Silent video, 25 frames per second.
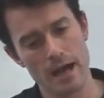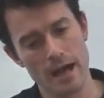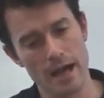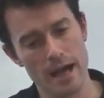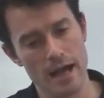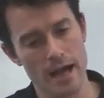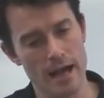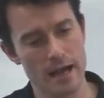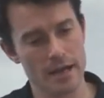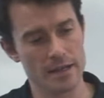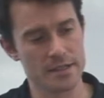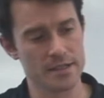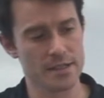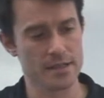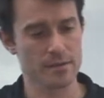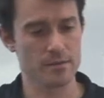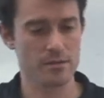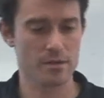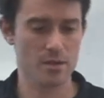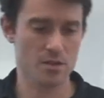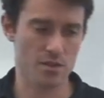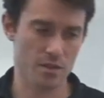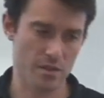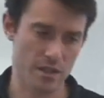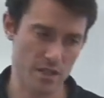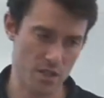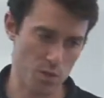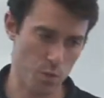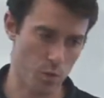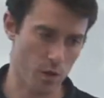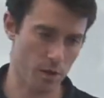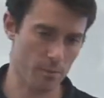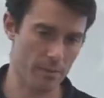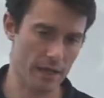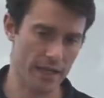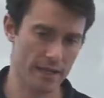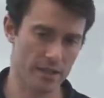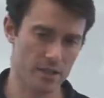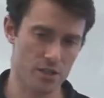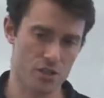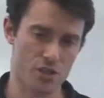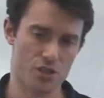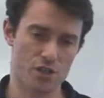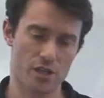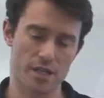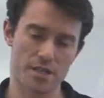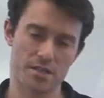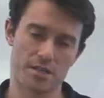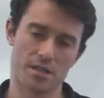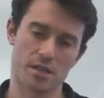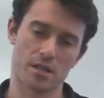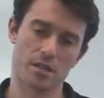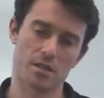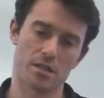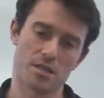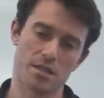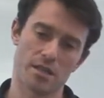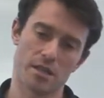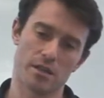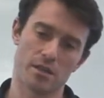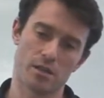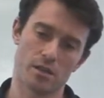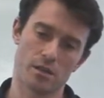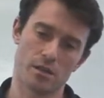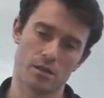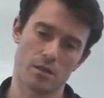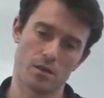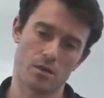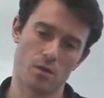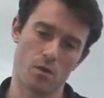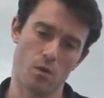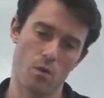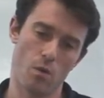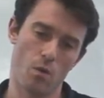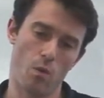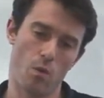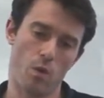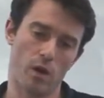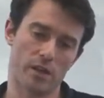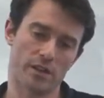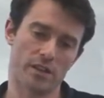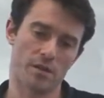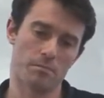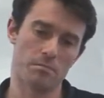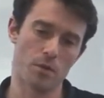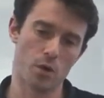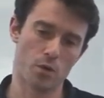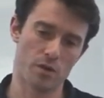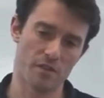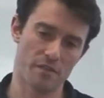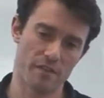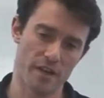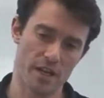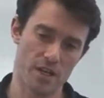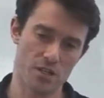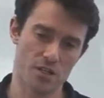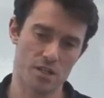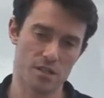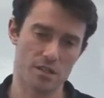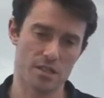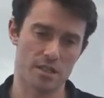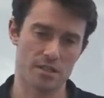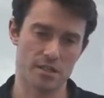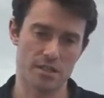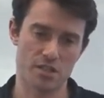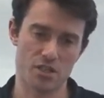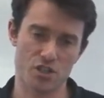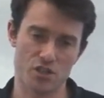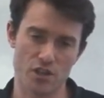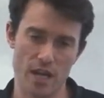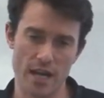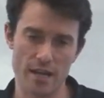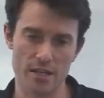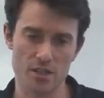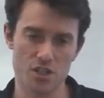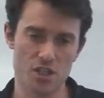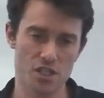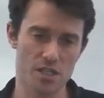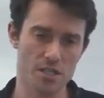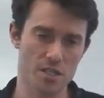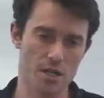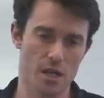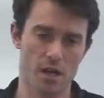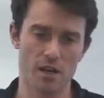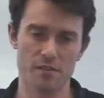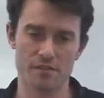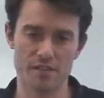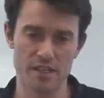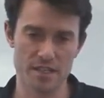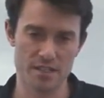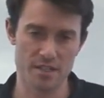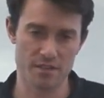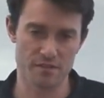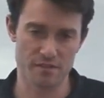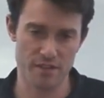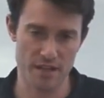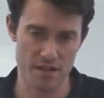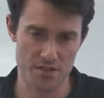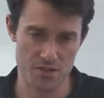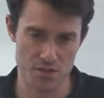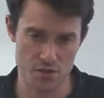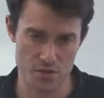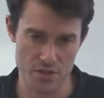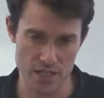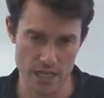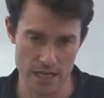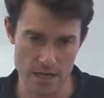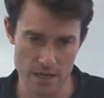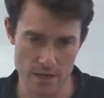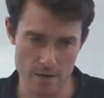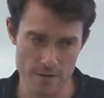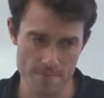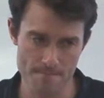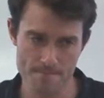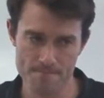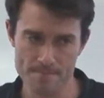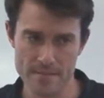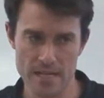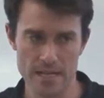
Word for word: and so this work package tries to consider what the motivations and the strategies of these investors are,